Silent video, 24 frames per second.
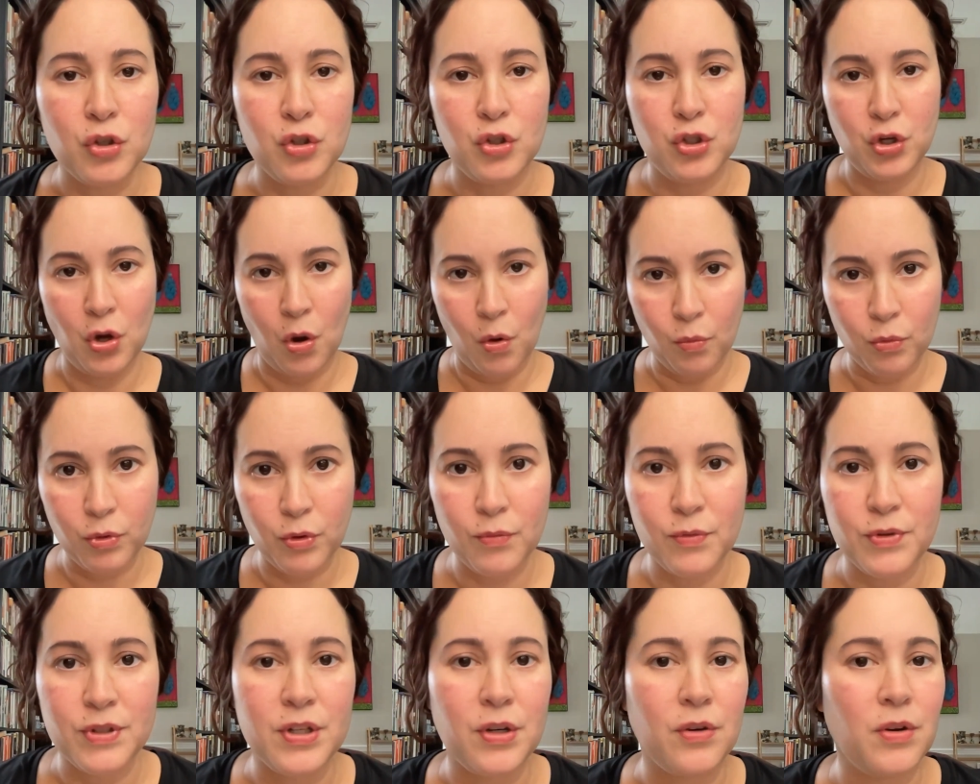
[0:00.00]
Don't
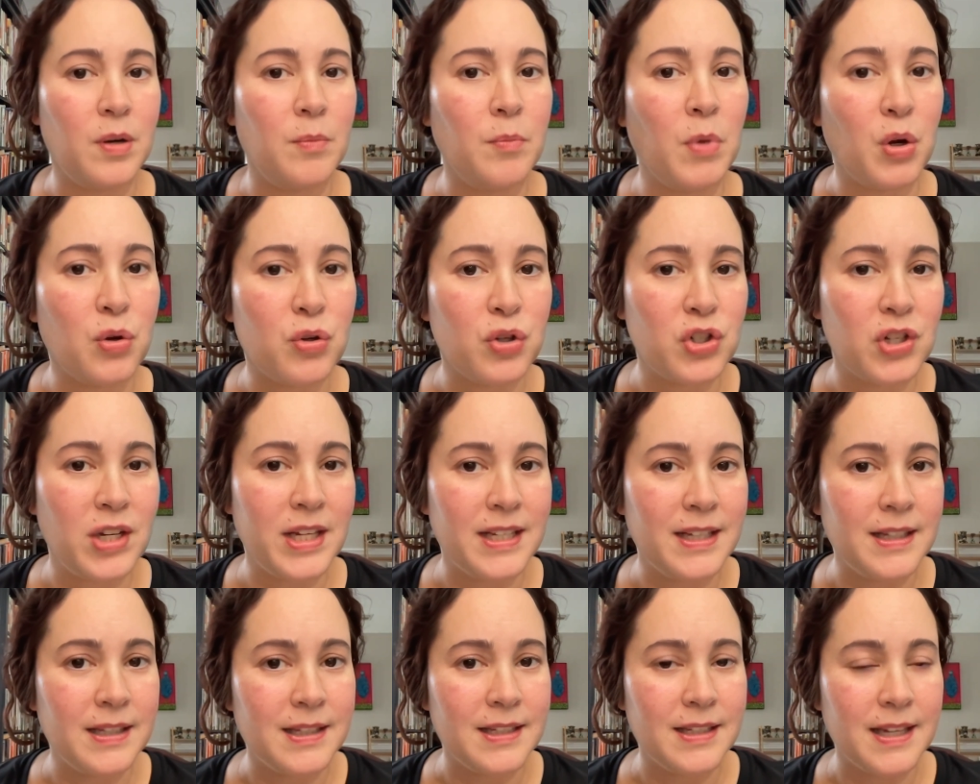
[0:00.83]
lose your
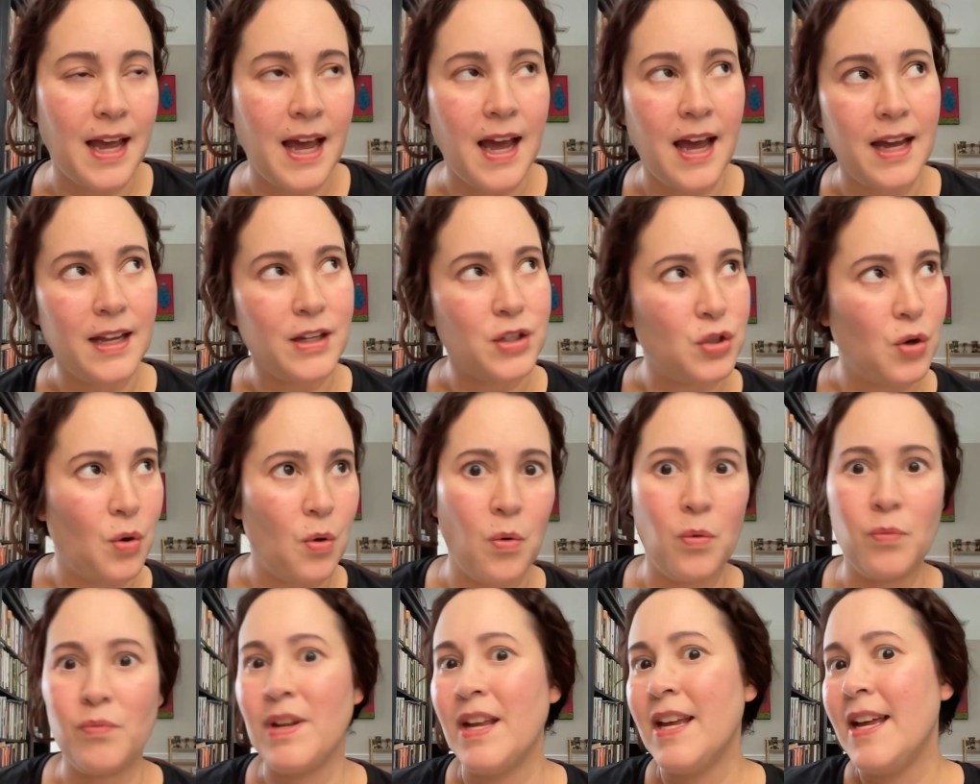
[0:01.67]
emotions.
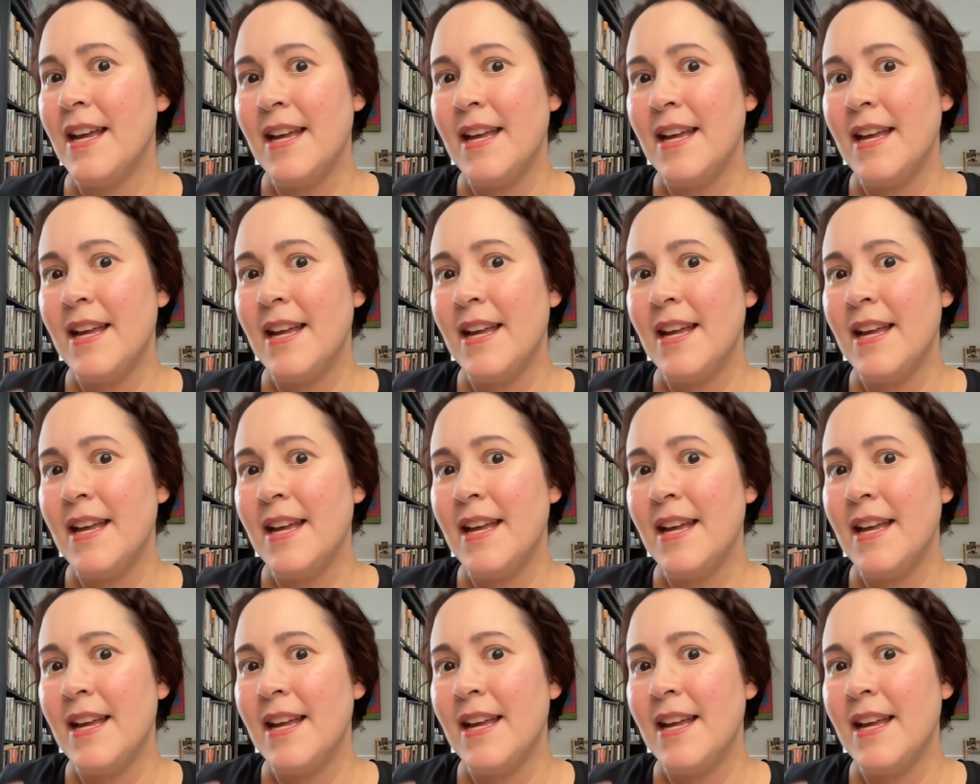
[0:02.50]
Don't,